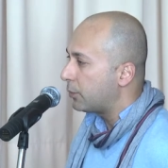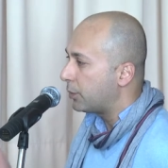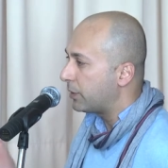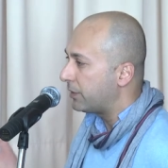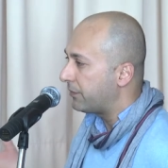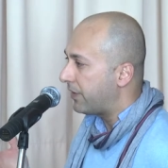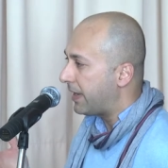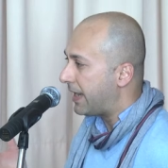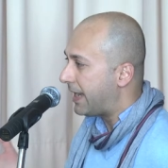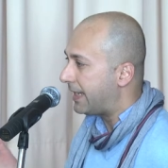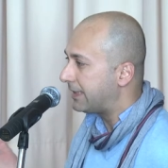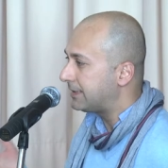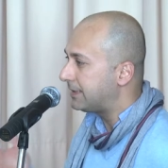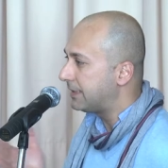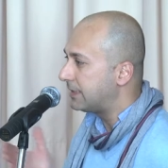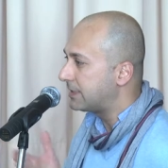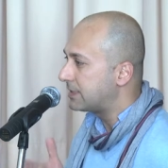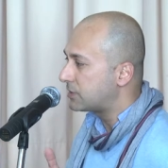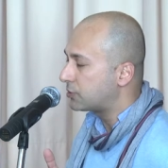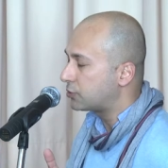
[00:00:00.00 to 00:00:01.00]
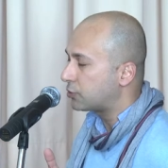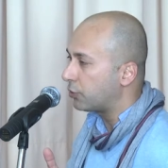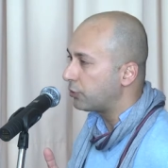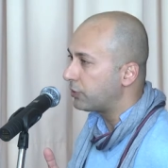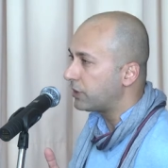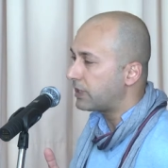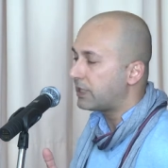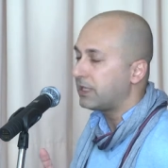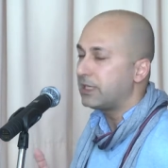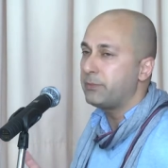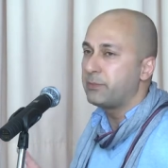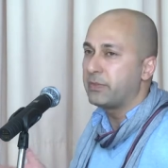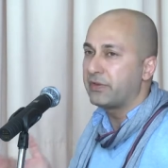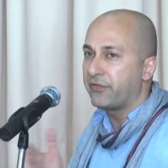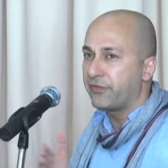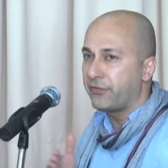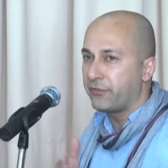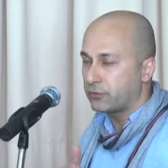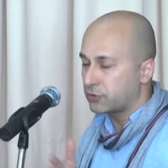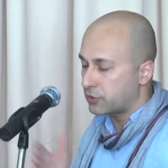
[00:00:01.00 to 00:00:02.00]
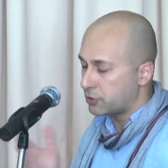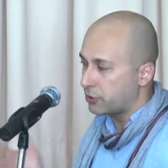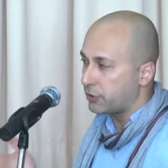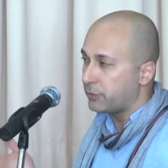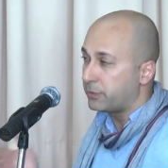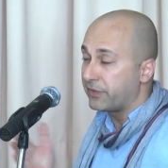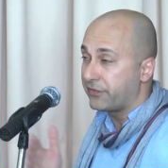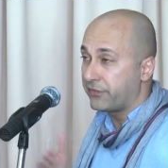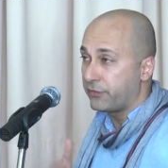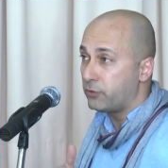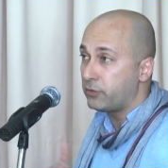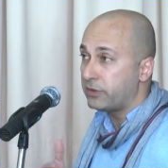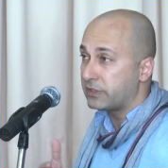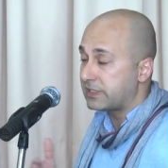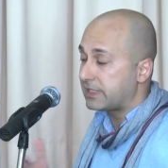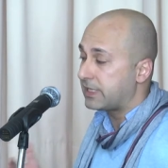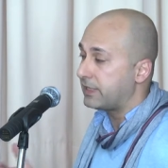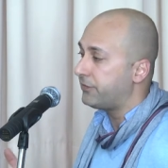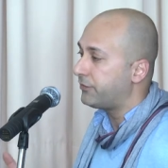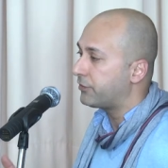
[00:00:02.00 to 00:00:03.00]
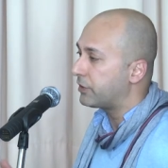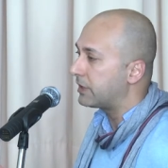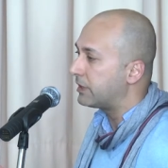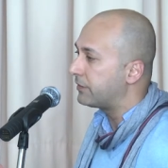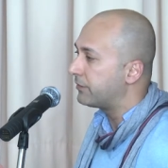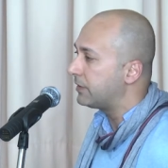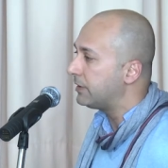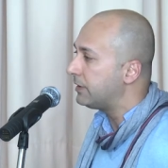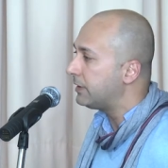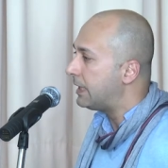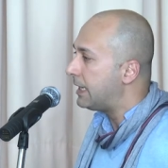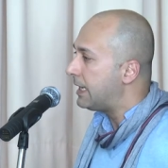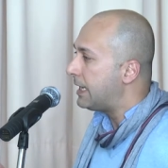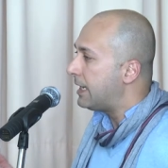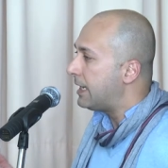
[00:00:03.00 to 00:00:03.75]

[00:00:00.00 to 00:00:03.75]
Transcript: We've had historically, before Seifo even,